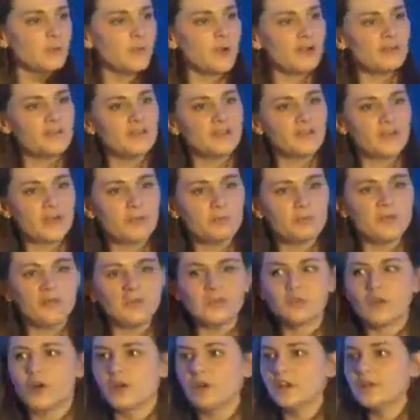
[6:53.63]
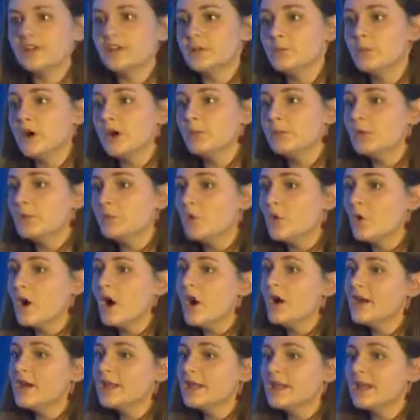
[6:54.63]
whereas up in Scotland it might be more
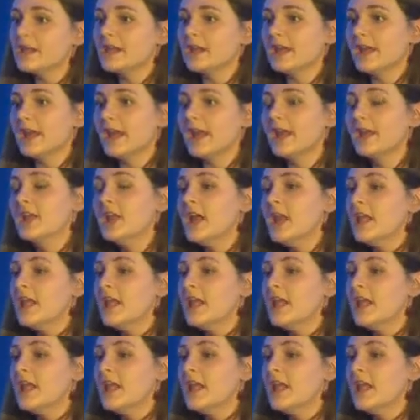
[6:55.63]
hiking gear.